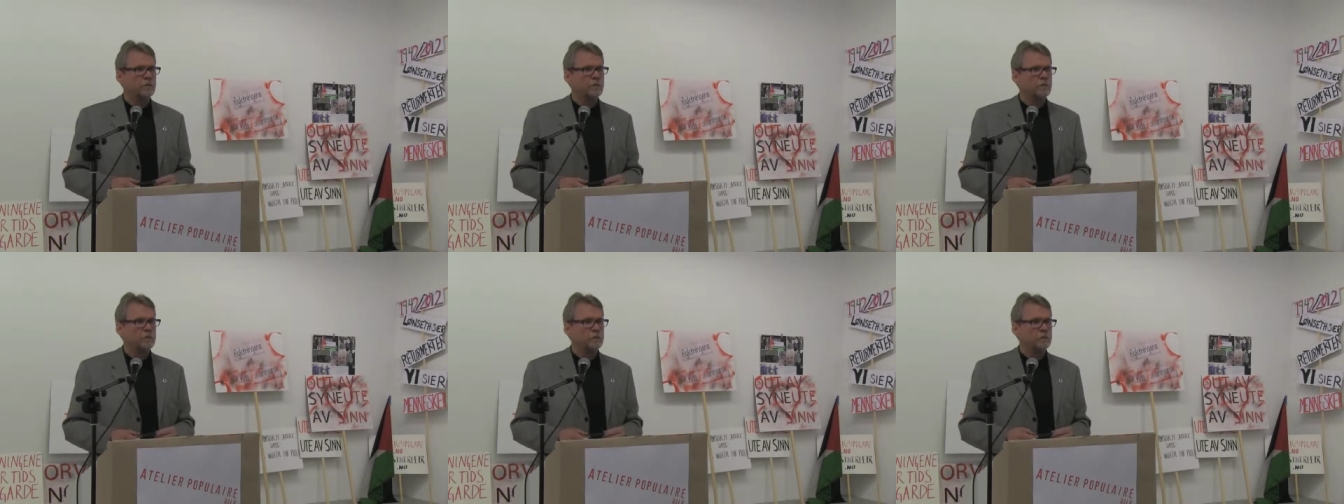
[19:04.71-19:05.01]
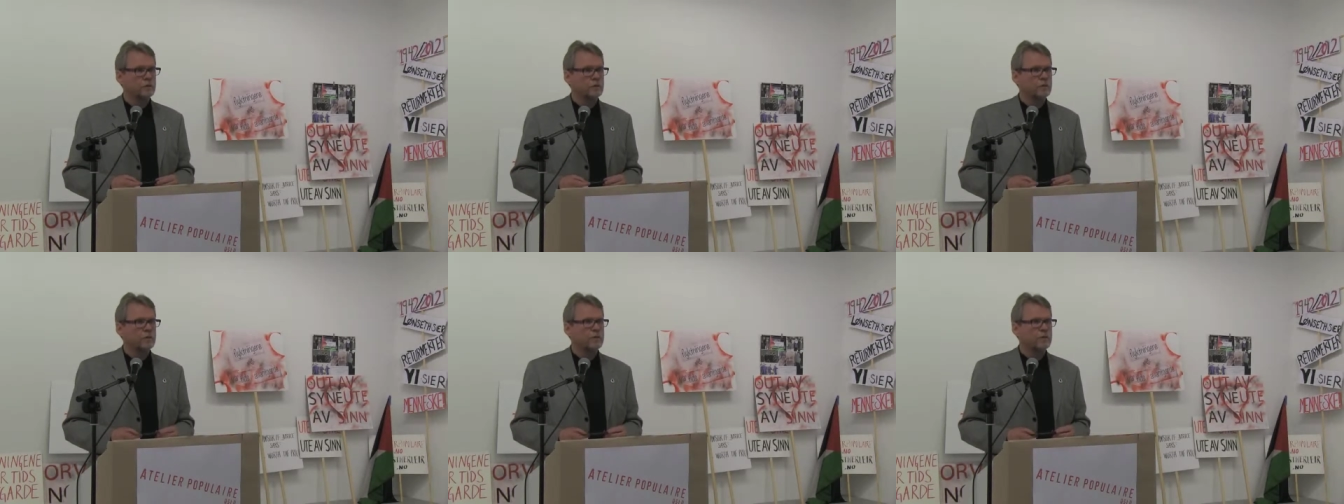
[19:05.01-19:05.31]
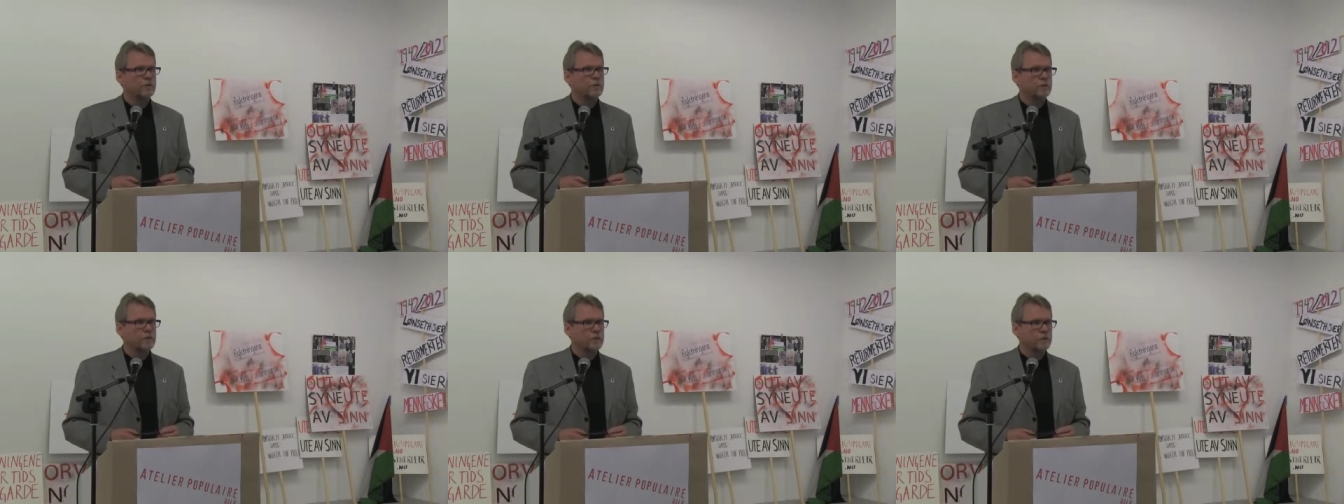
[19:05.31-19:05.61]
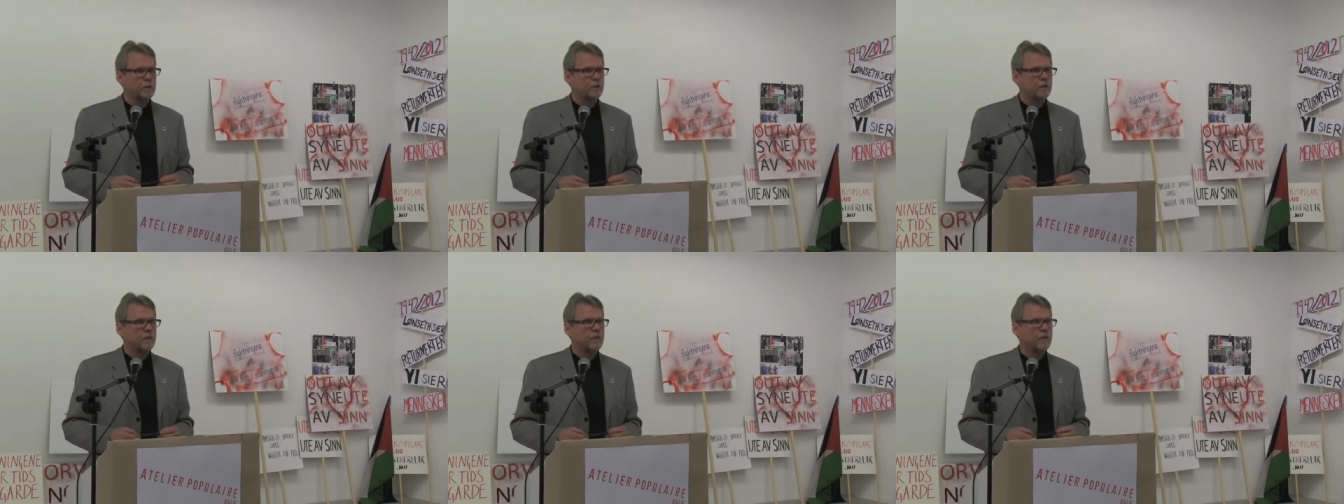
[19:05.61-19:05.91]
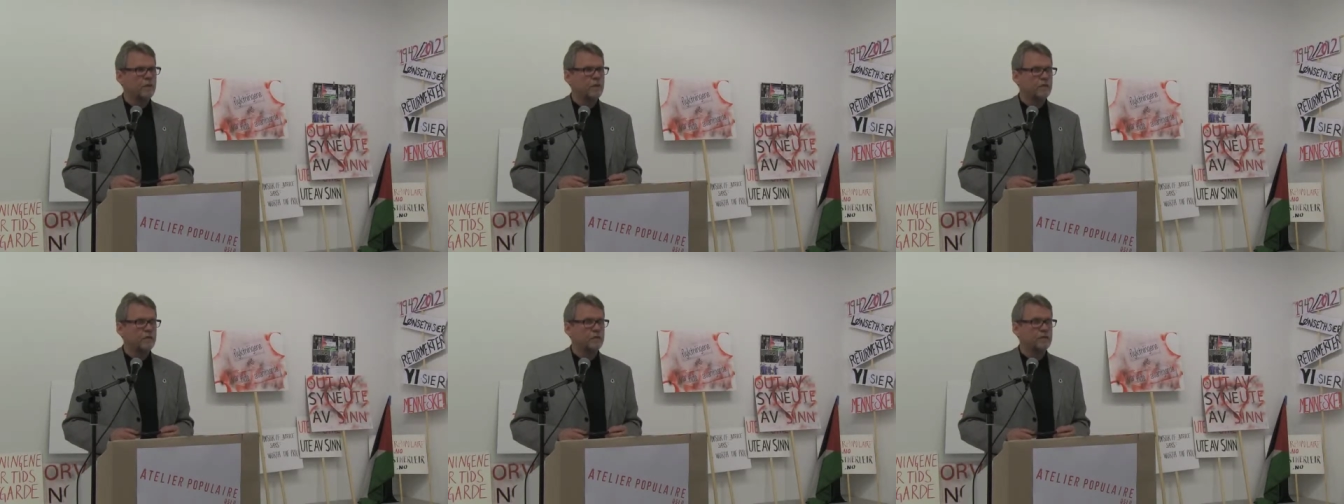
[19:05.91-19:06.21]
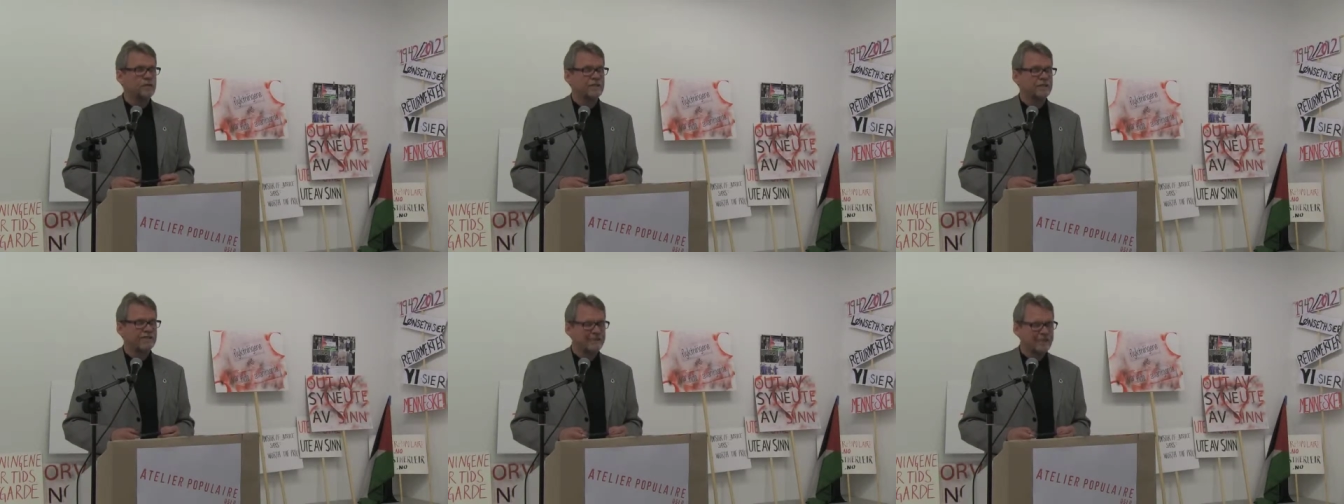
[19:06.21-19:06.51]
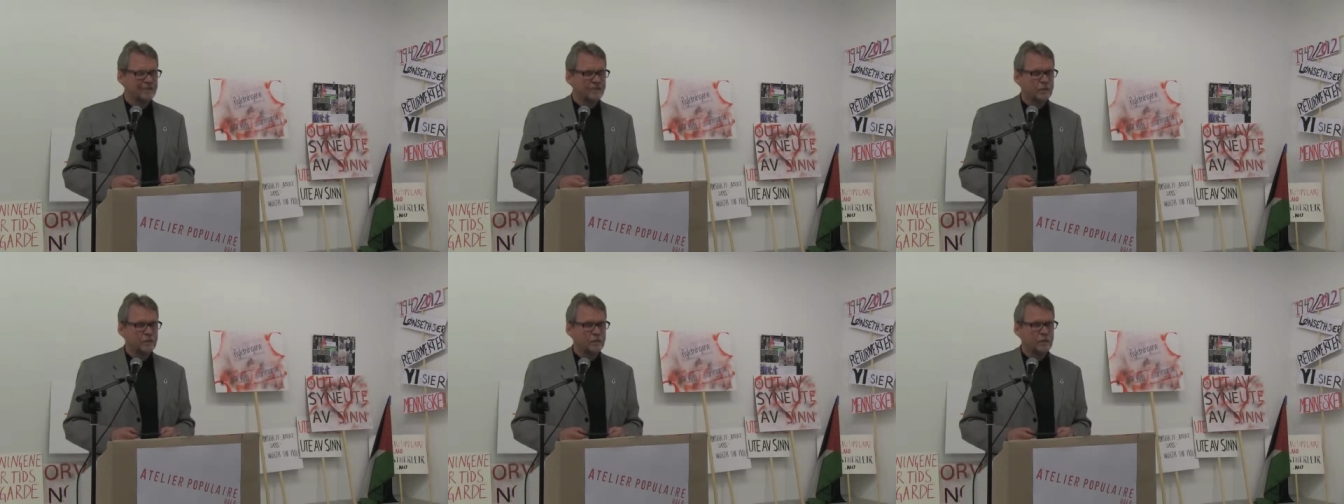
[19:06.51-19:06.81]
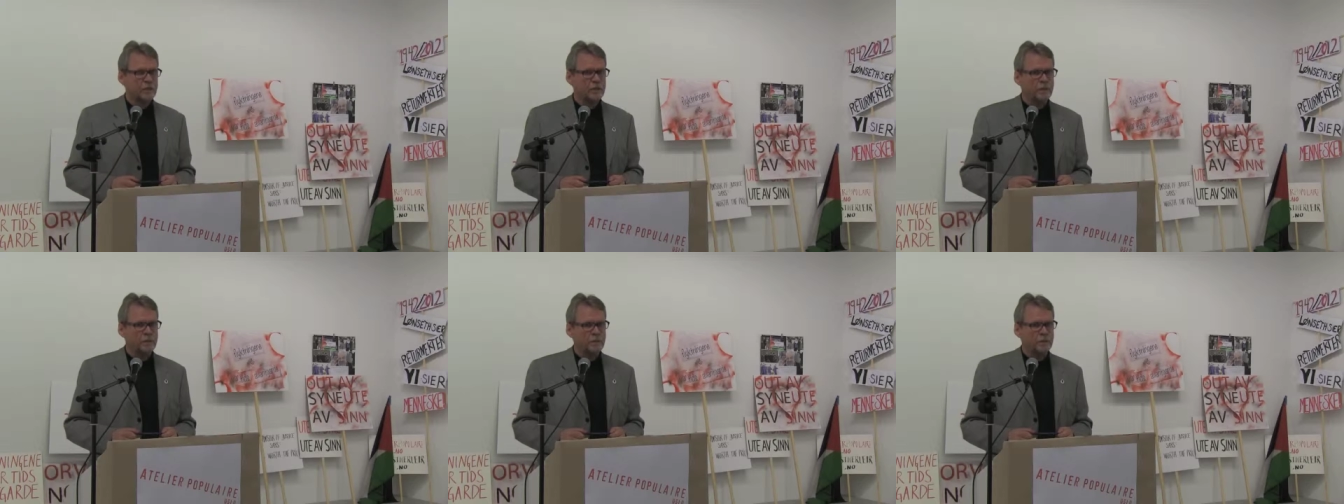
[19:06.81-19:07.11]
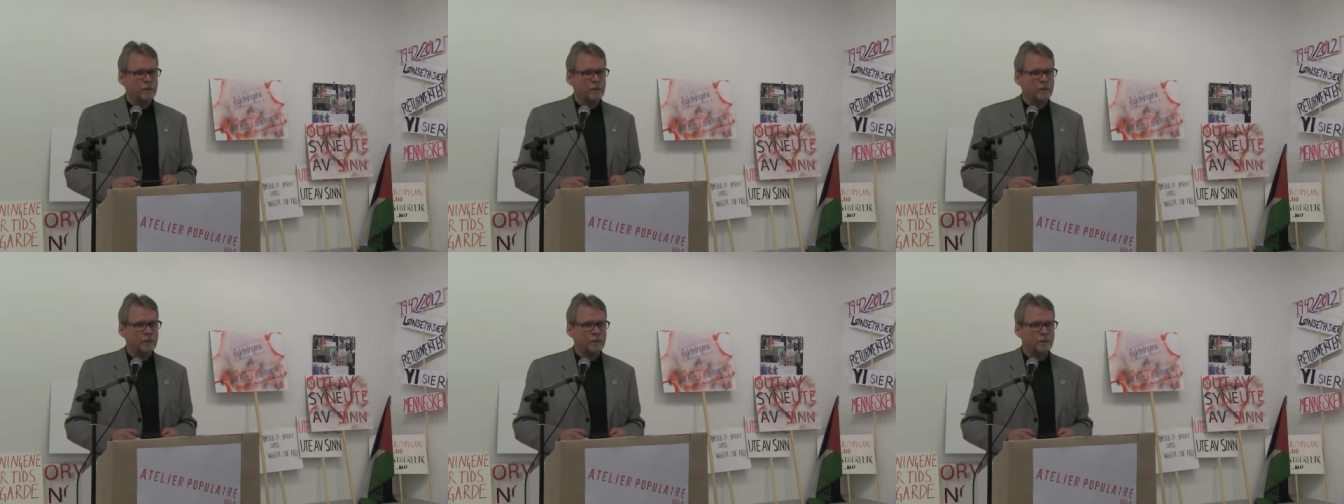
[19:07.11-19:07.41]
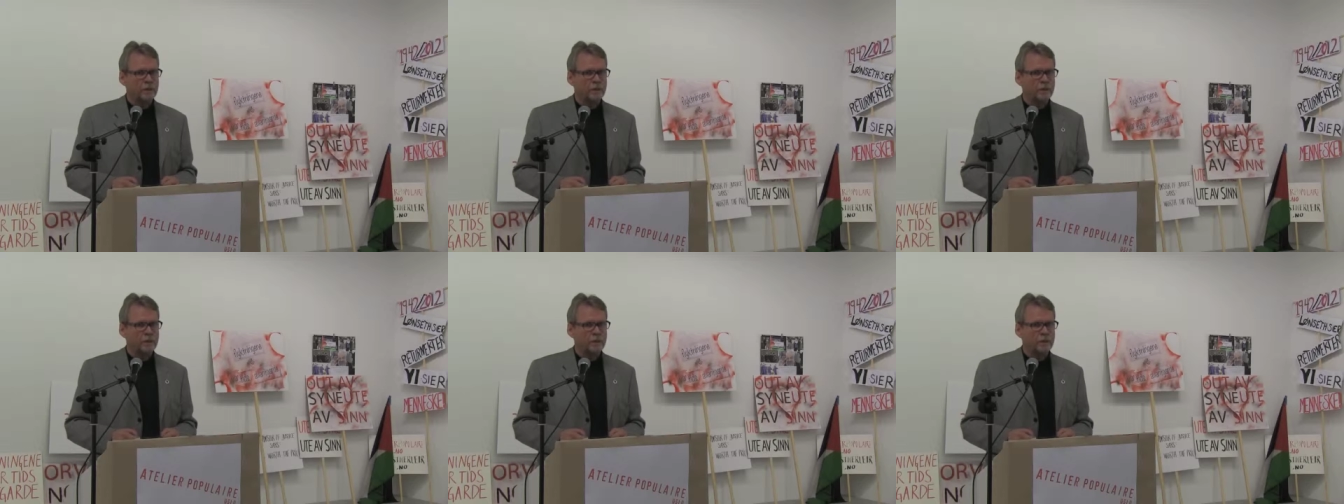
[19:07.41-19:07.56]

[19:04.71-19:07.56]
also have a special mandate for stateless people.